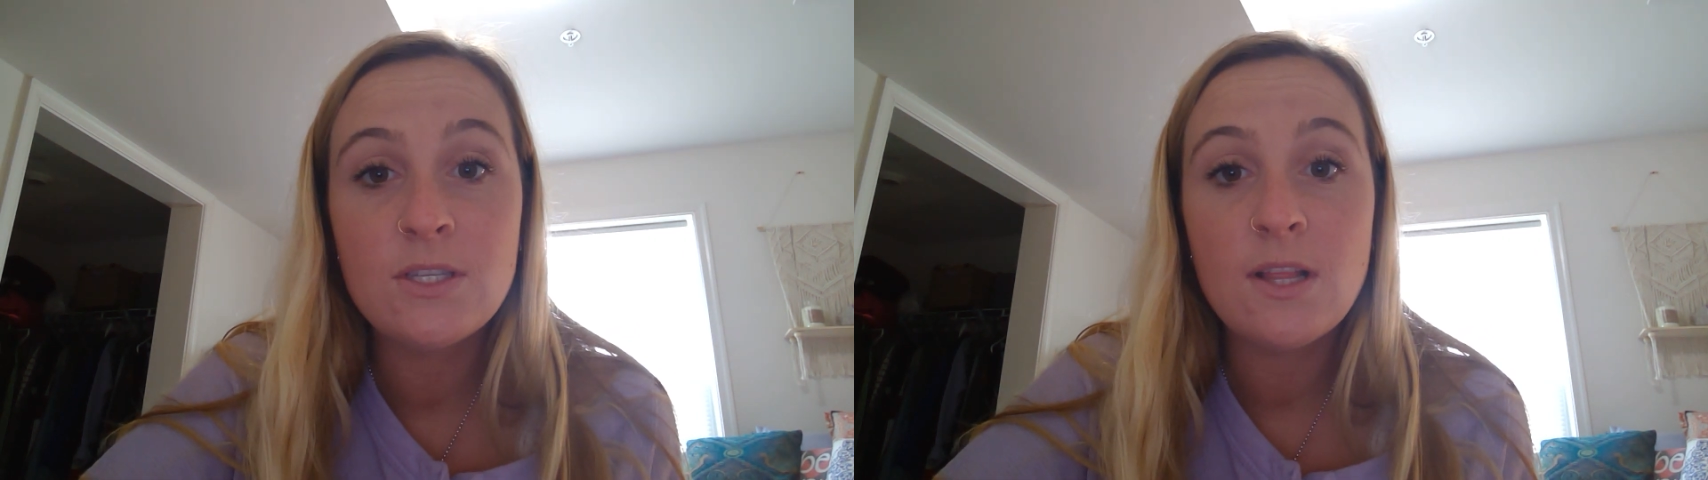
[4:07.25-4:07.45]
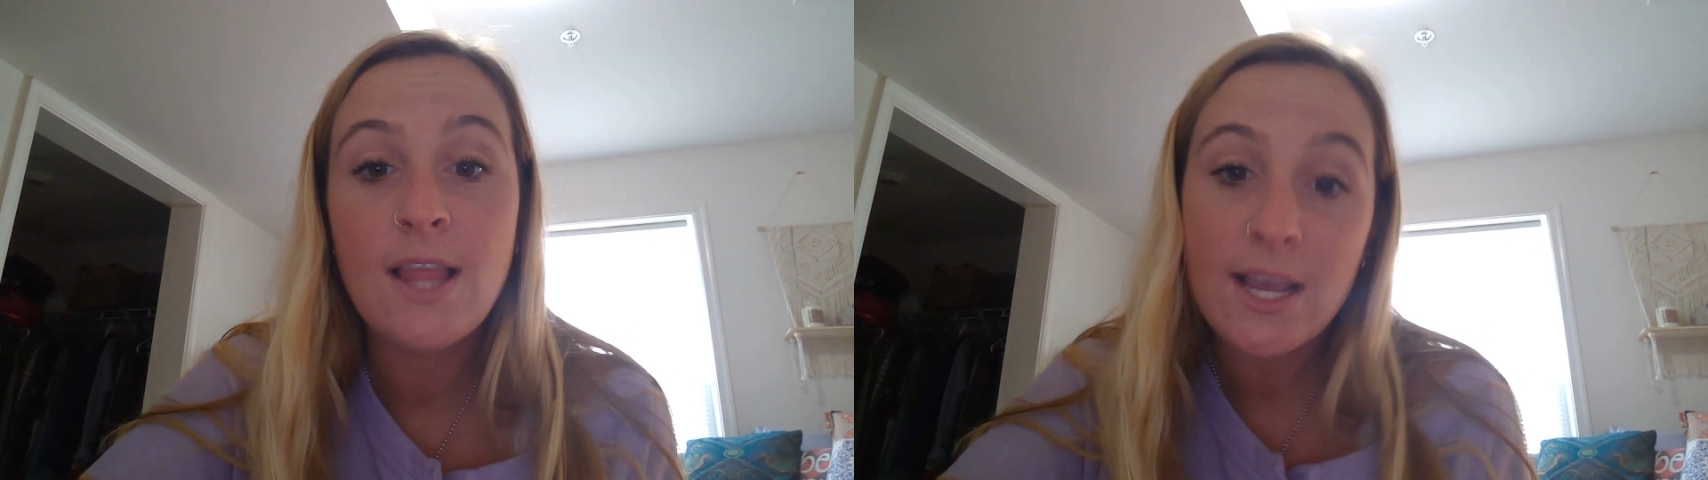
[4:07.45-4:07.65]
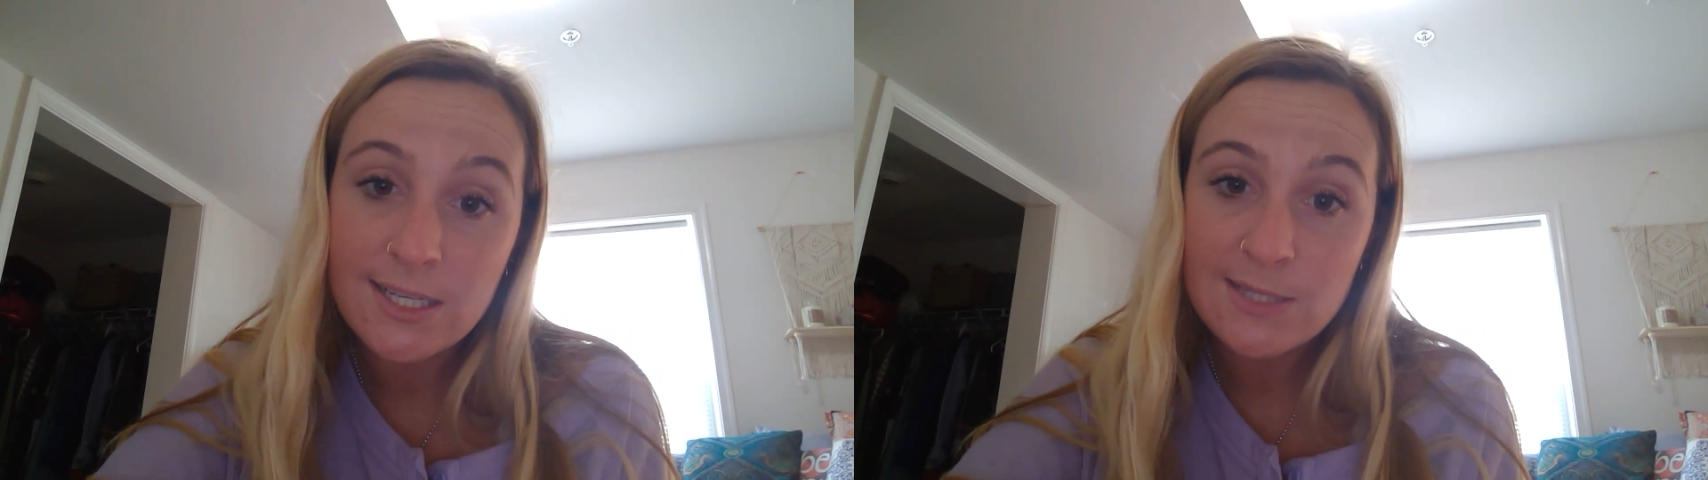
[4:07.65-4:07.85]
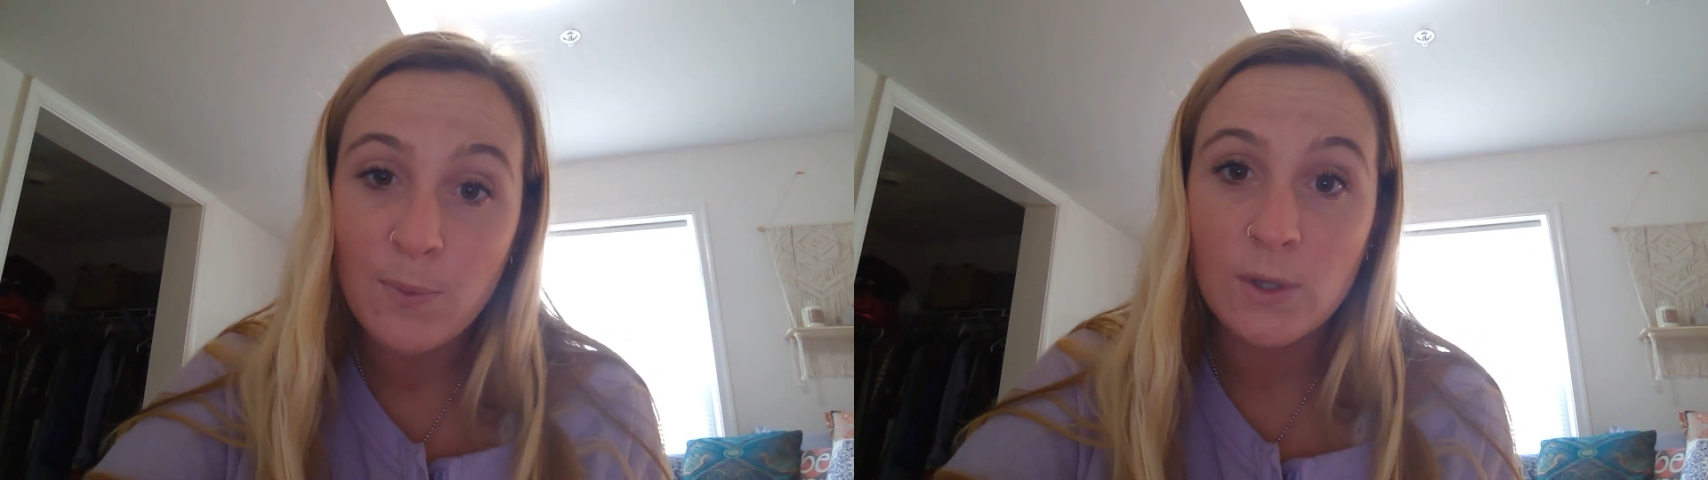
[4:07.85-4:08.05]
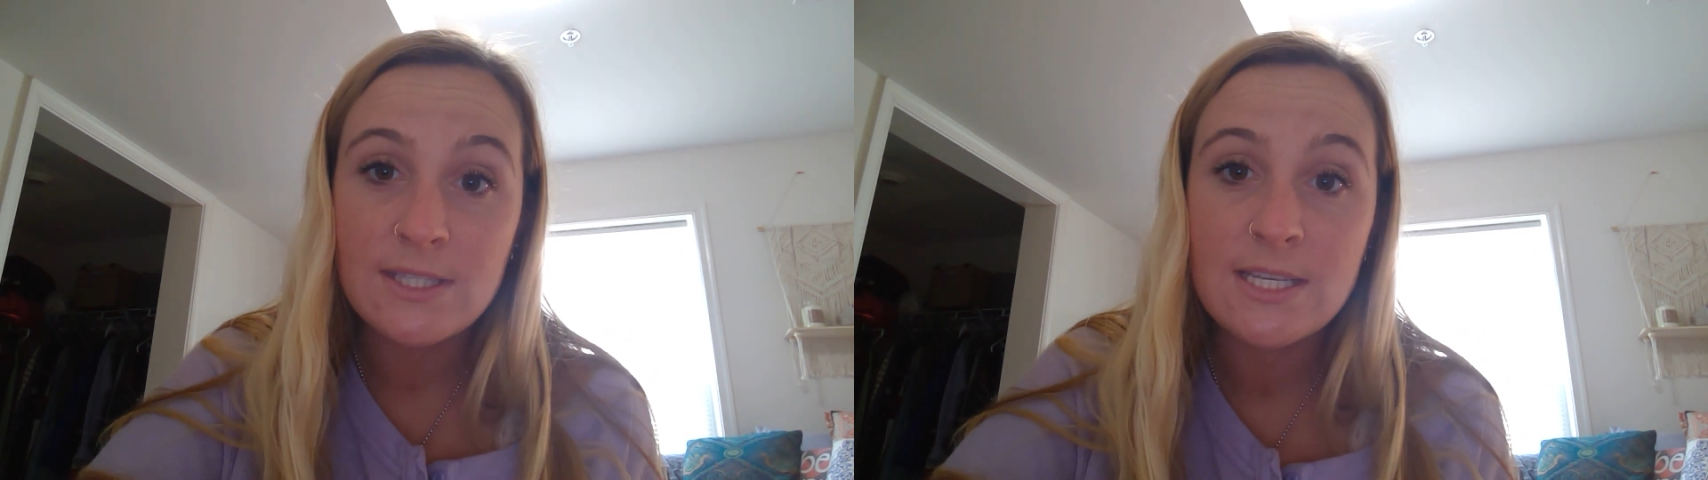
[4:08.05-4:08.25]
like a
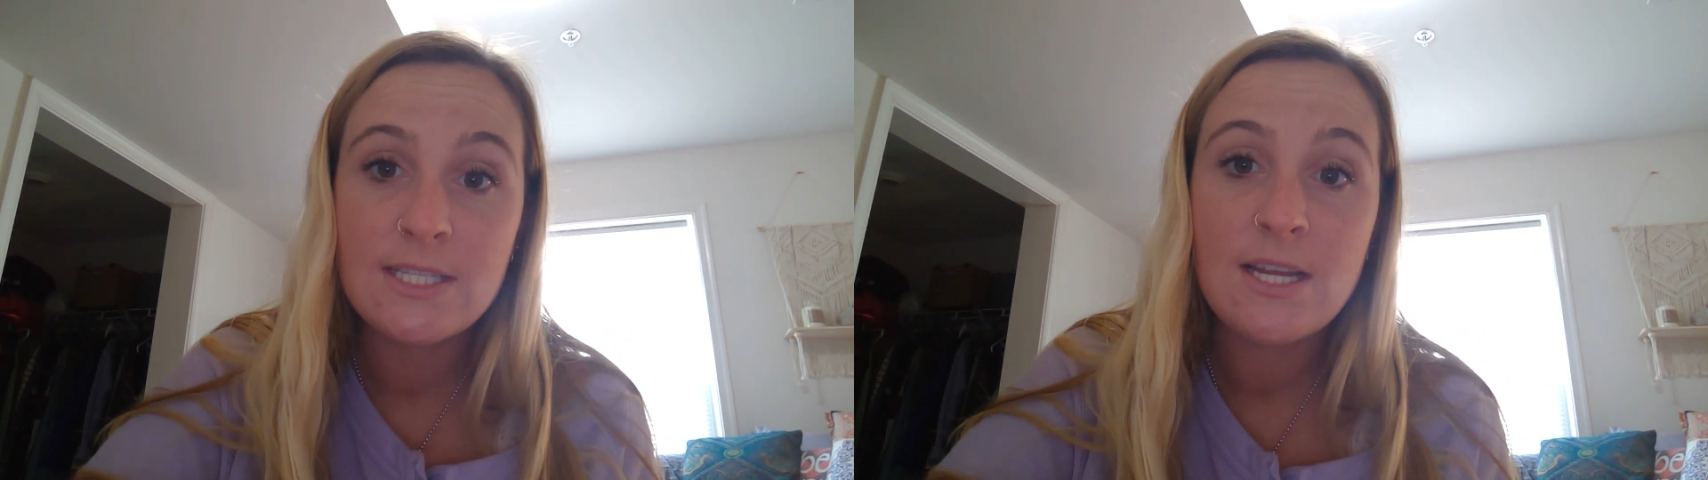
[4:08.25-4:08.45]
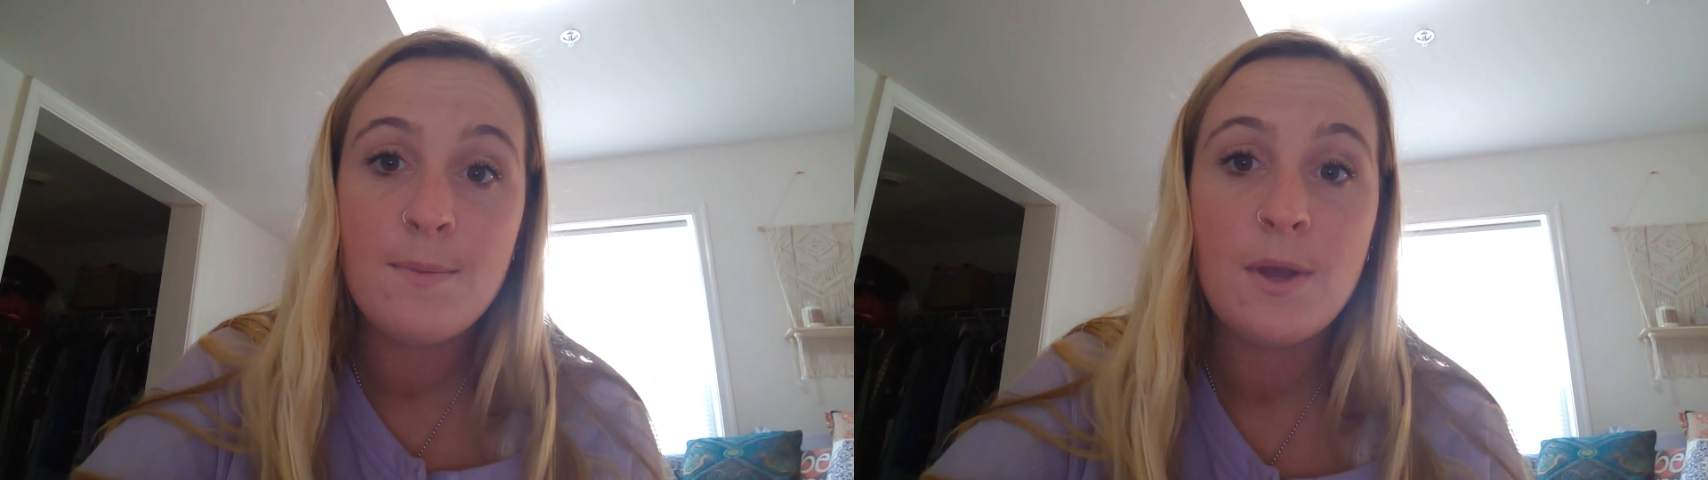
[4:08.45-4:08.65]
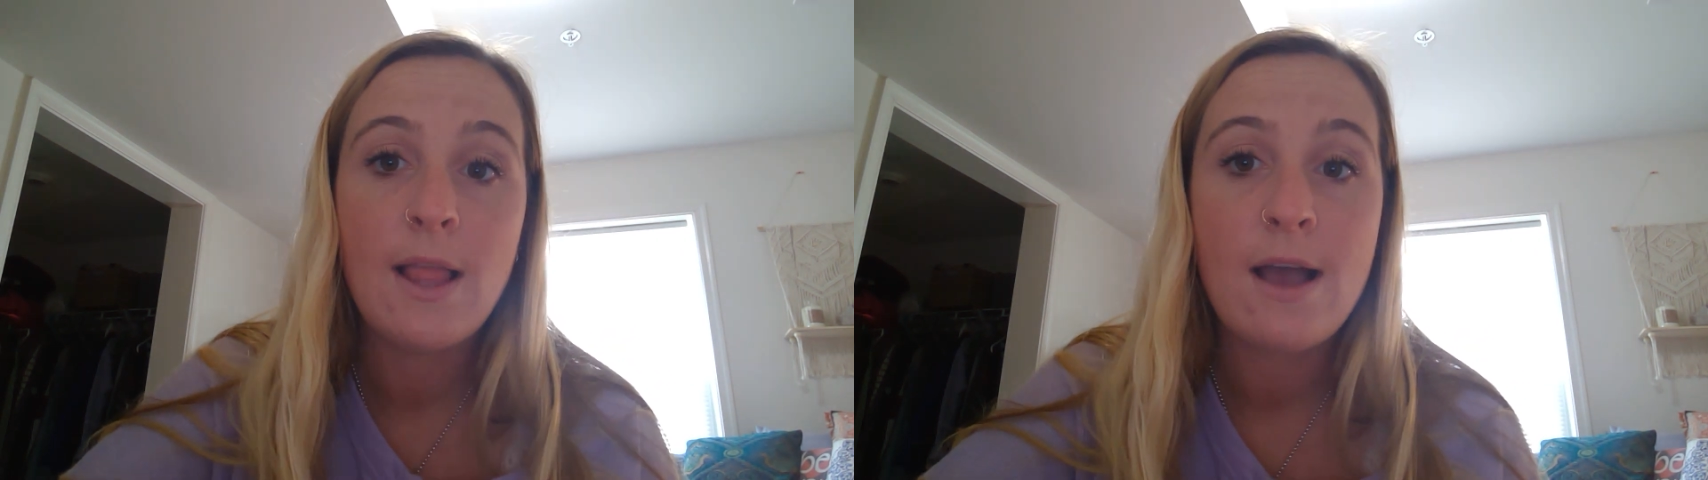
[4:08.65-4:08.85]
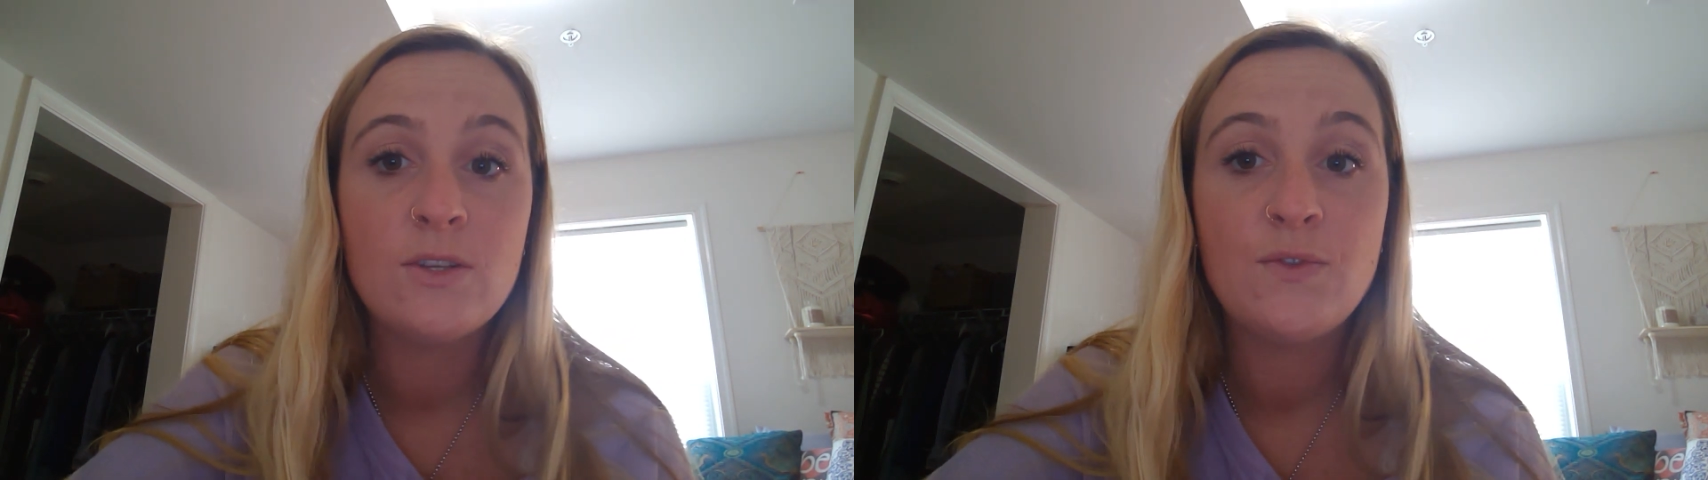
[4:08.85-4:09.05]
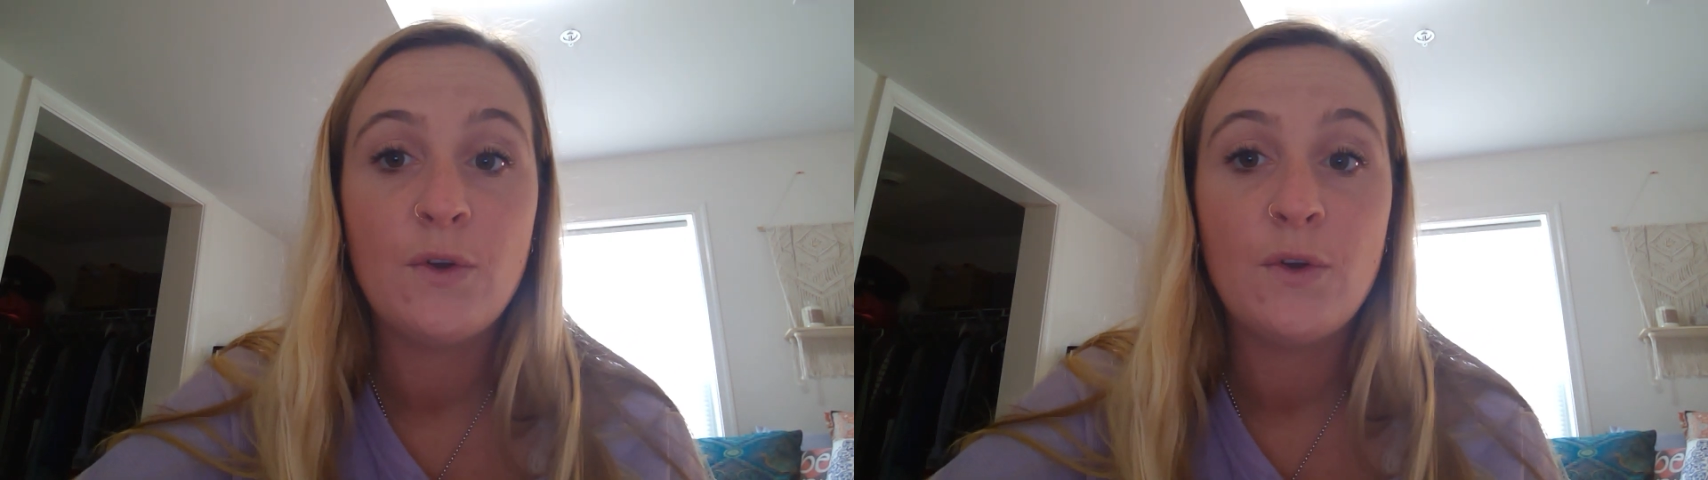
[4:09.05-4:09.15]
support system allows